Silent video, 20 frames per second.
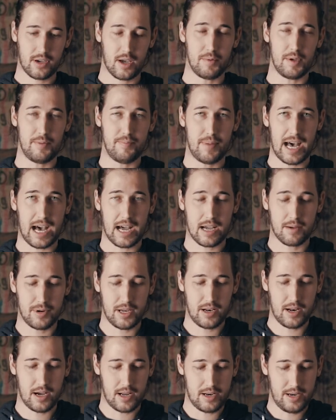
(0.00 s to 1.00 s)
coming back,
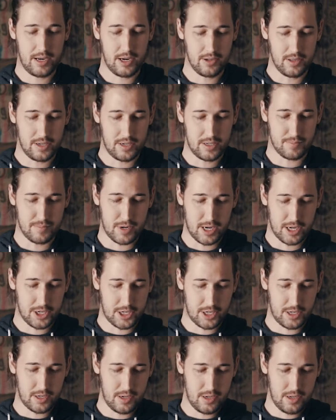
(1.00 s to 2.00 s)
but not nearly as
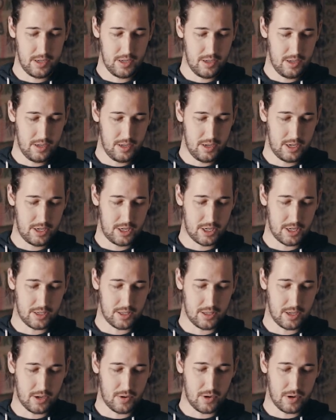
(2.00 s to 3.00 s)
much.
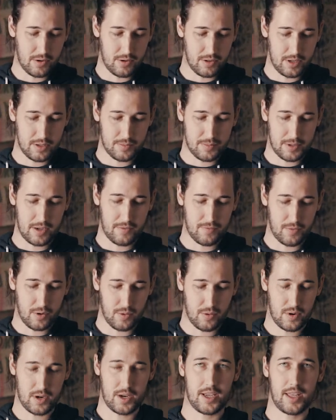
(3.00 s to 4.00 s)
Adjust the quick release plate
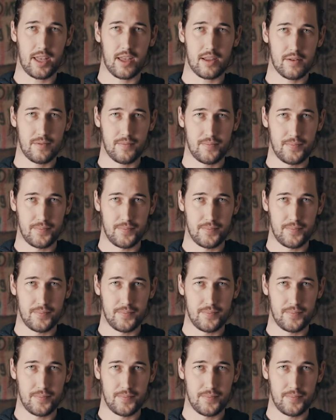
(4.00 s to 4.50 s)
forward again.